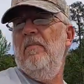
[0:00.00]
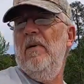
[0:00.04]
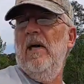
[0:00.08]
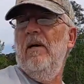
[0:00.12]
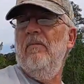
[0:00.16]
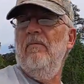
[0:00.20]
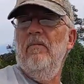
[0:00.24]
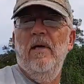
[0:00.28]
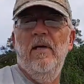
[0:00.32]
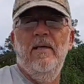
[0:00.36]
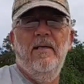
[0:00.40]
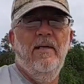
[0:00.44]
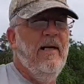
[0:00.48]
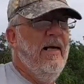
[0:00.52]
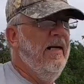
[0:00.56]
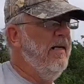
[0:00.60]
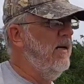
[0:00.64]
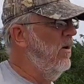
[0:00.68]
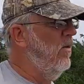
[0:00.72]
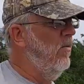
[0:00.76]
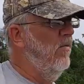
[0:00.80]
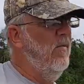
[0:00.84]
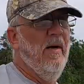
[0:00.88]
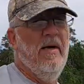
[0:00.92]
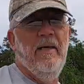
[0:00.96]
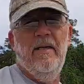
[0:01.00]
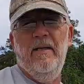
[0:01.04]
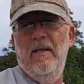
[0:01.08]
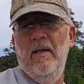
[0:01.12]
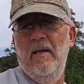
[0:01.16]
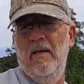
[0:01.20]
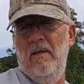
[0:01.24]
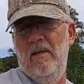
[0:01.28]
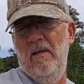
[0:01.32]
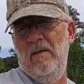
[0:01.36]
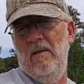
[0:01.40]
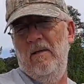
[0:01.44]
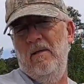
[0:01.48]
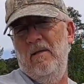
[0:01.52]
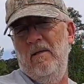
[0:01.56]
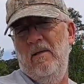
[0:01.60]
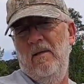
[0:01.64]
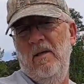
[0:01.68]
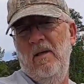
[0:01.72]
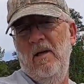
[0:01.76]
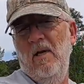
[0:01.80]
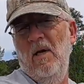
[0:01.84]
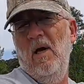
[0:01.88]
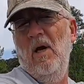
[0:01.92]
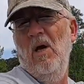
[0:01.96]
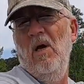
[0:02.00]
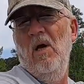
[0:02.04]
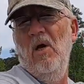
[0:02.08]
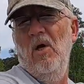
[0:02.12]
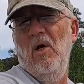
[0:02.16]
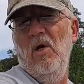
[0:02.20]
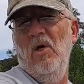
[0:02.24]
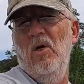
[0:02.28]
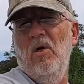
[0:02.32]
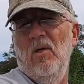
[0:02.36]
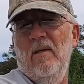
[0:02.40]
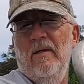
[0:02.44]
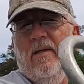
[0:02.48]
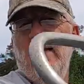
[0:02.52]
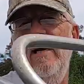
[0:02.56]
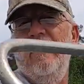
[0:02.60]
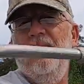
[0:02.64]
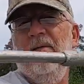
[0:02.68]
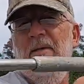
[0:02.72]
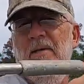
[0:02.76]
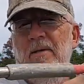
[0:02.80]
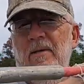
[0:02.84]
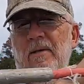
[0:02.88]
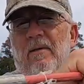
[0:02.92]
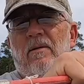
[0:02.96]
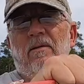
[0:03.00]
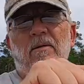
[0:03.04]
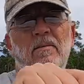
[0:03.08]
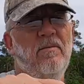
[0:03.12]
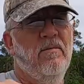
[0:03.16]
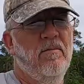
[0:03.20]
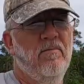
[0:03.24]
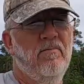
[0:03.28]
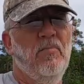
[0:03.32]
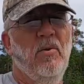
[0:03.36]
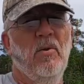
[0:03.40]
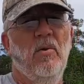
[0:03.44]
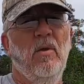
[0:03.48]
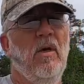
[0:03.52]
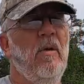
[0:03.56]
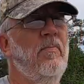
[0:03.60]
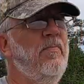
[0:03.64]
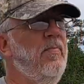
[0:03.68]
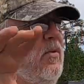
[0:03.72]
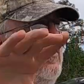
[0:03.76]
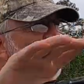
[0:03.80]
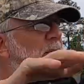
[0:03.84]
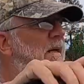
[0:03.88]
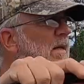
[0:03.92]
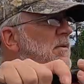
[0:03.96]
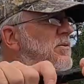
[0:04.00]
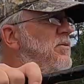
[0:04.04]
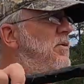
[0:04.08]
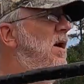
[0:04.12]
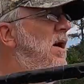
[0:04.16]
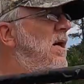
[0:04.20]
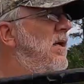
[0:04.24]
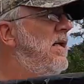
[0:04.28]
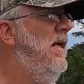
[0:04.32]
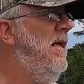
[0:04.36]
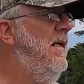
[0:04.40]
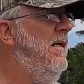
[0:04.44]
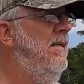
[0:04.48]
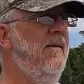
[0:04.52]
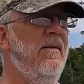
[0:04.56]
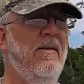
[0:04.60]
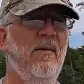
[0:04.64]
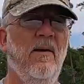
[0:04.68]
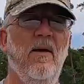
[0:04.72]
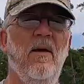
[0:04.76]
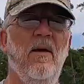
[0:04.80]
my Redneck homemade hook down there to pull up on that trot line.